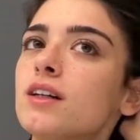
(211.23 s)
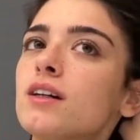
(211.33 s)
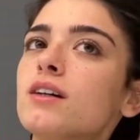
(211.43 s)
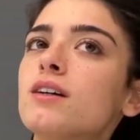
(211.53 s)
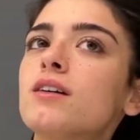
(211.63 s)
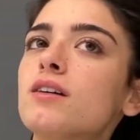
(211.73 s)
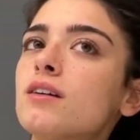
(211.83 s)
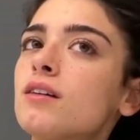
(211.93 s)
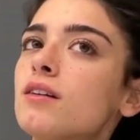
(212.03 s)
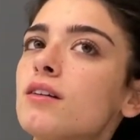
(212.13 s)

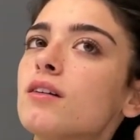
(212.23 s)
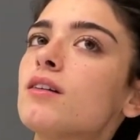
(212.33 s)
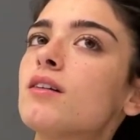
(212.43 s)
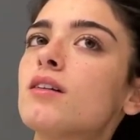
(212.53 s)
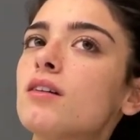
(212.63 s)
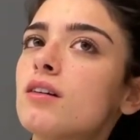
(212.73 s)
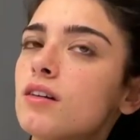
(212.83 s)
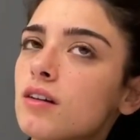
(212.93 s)
Nothing is said.